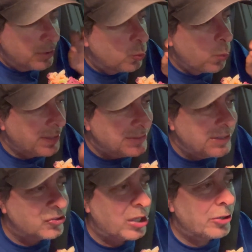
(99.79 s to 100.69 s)

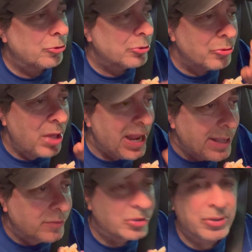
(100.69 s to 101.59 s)
Wednesday's got her little
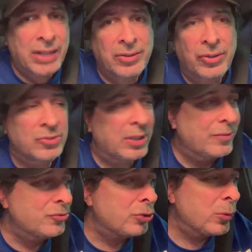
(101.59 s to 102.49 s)
hands and lots of things I've
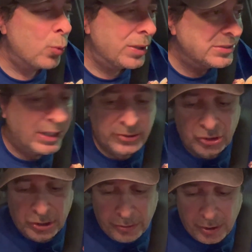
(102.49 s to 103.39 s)
tried Wednesday.
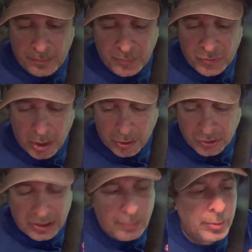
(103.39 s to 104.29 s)
Cereal. Tucker,
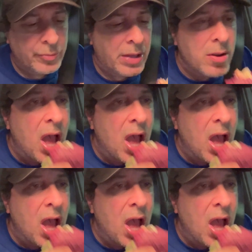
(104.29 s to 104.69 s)
stop ripping that.